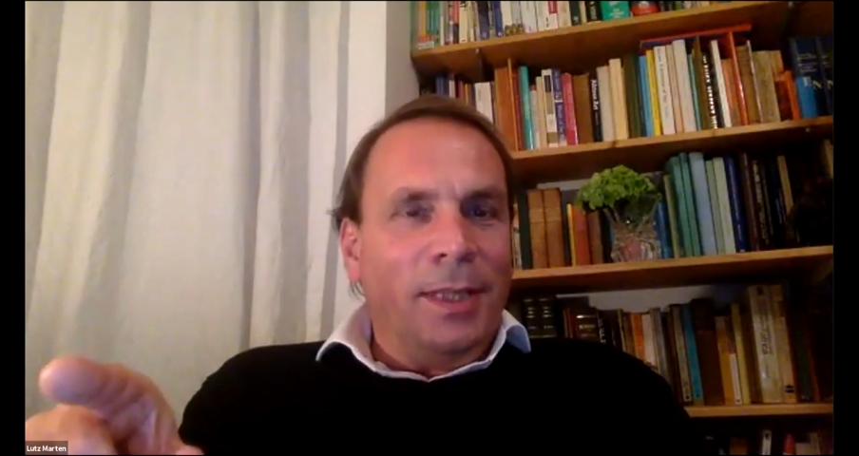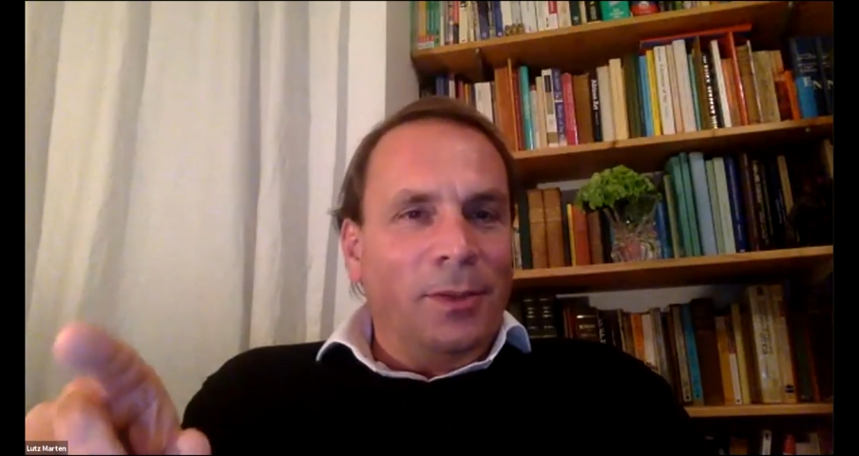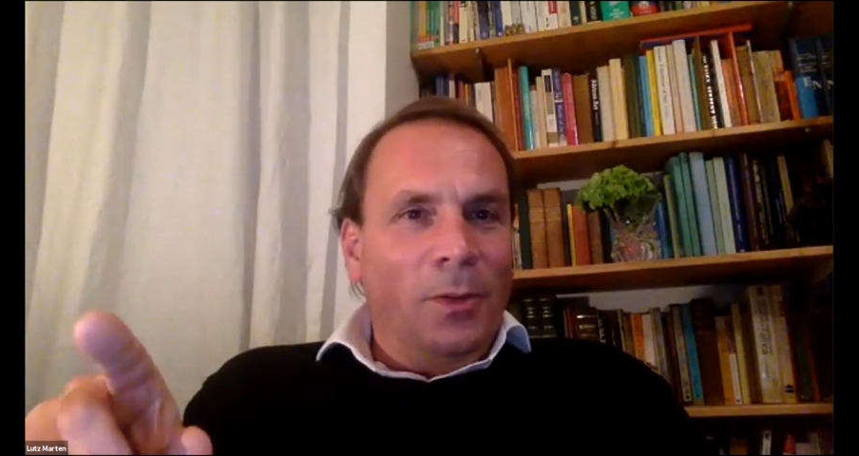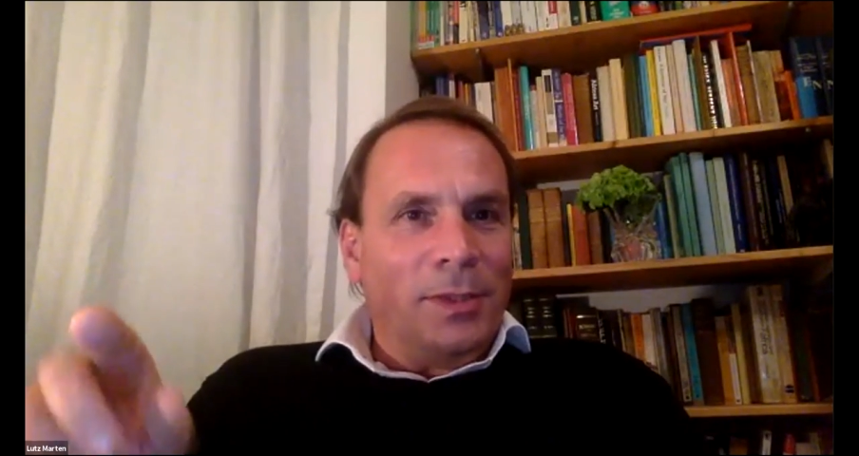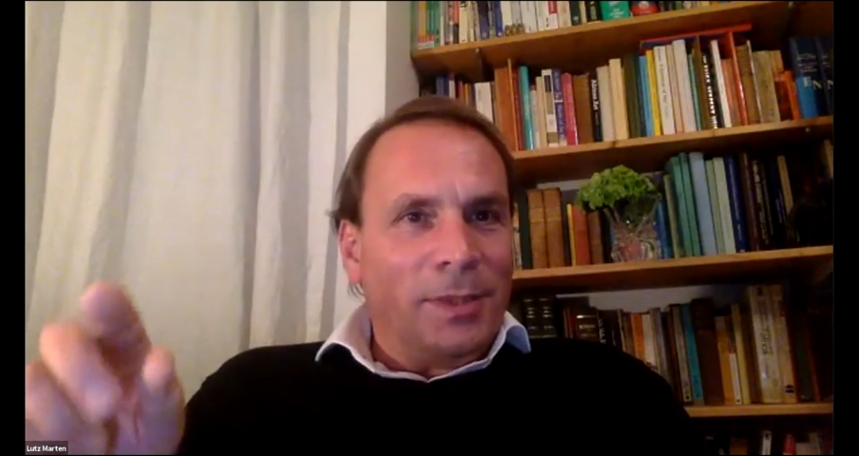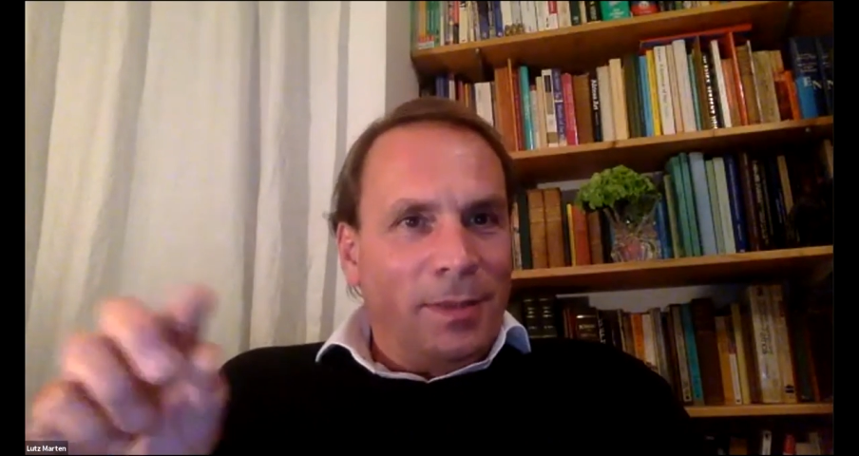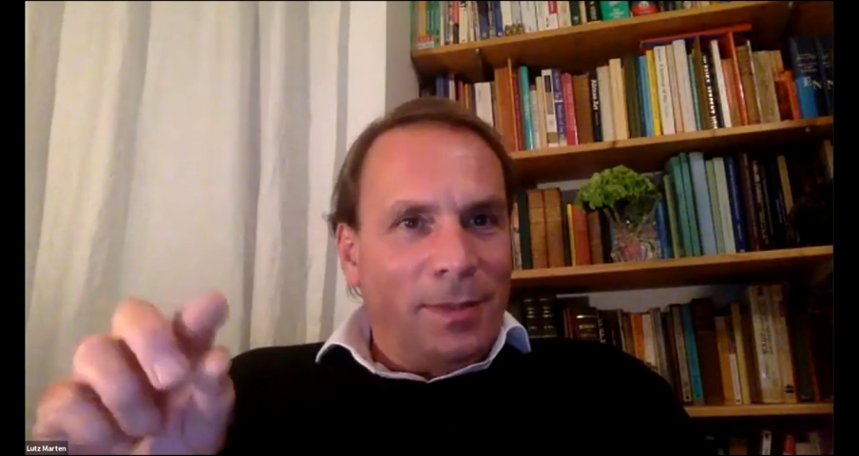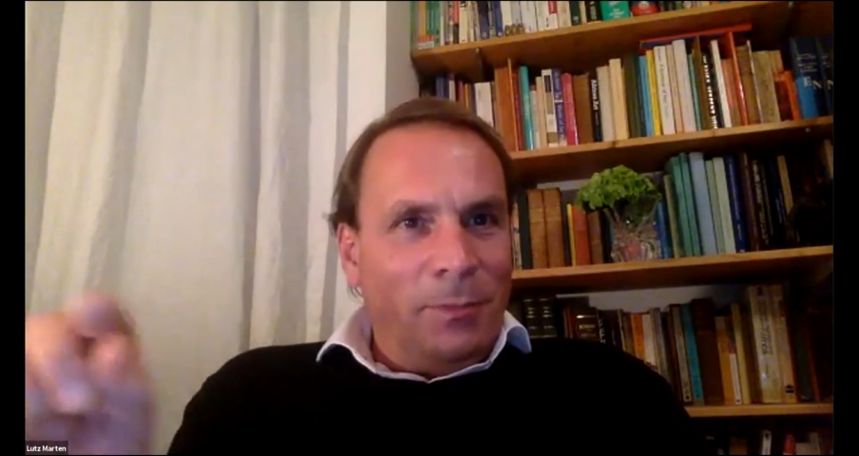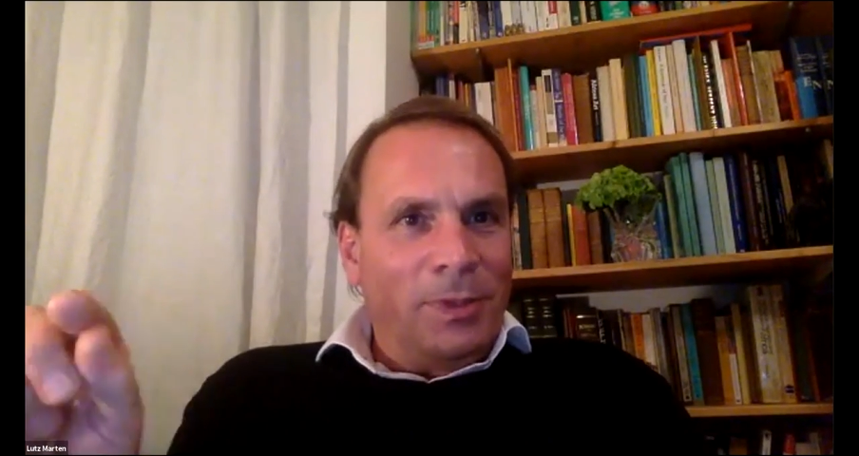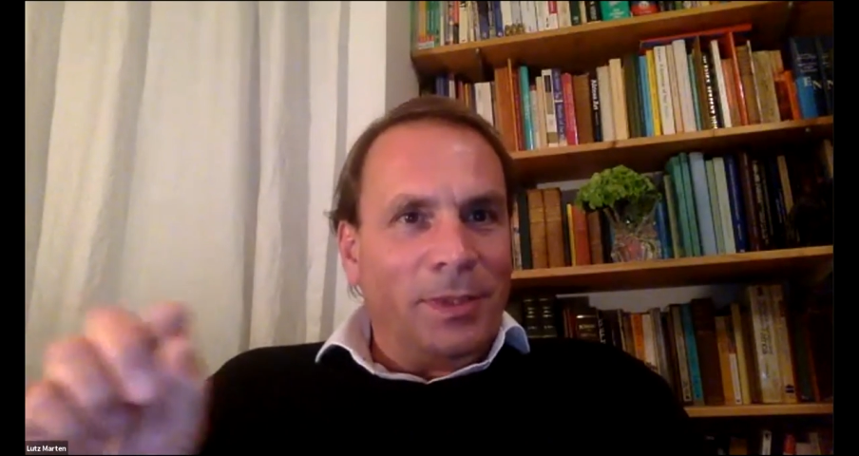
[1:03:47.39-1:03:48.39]
I noticed that
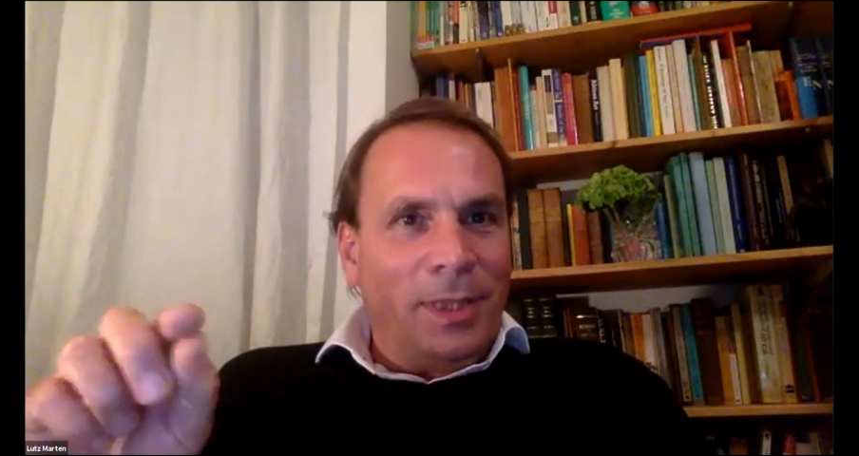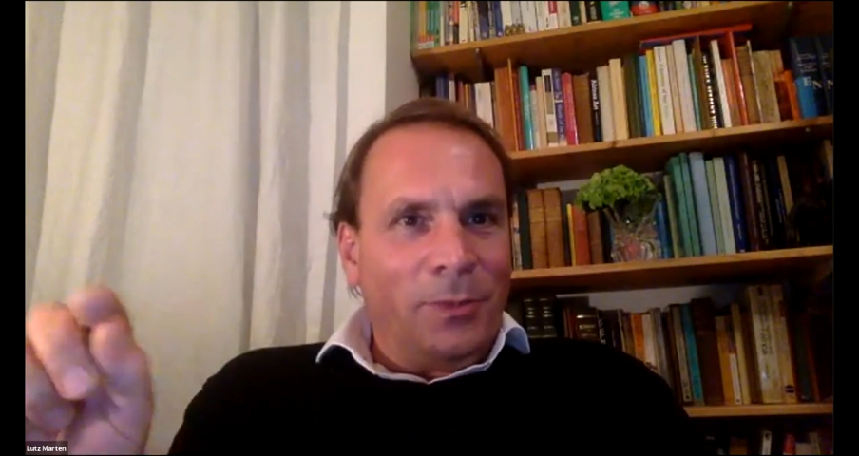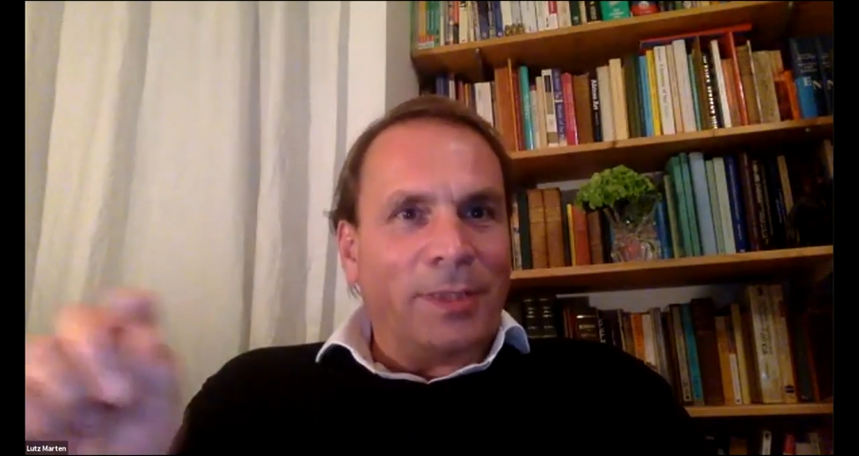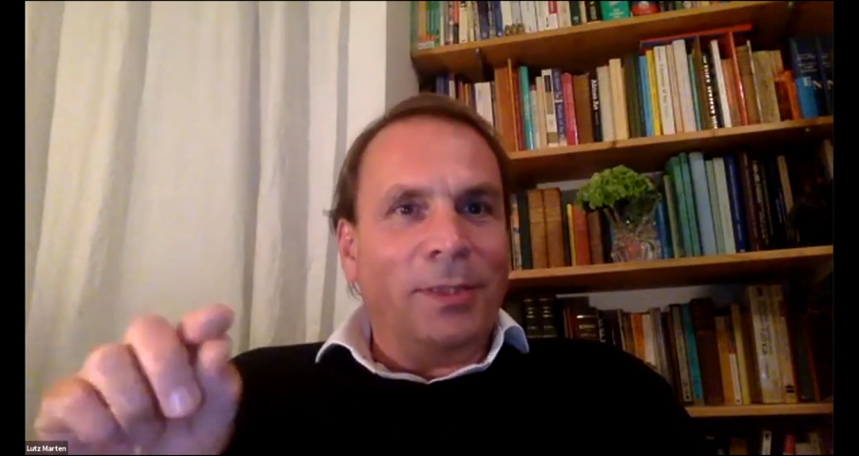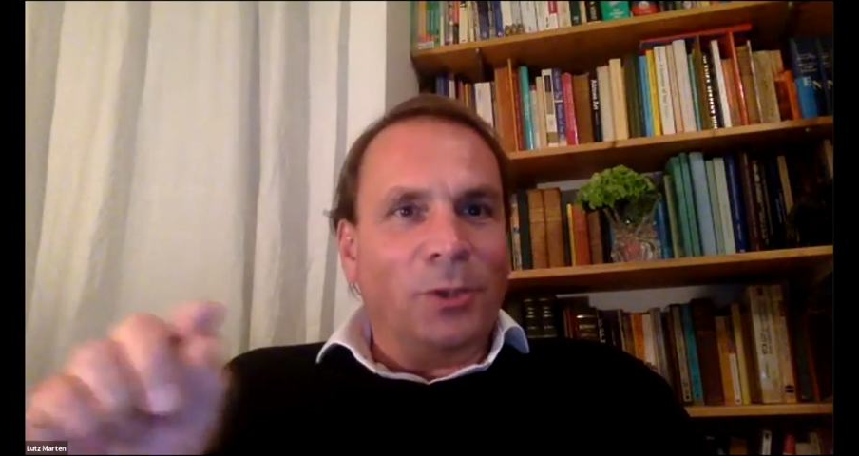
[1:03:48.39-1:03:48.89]
there was an address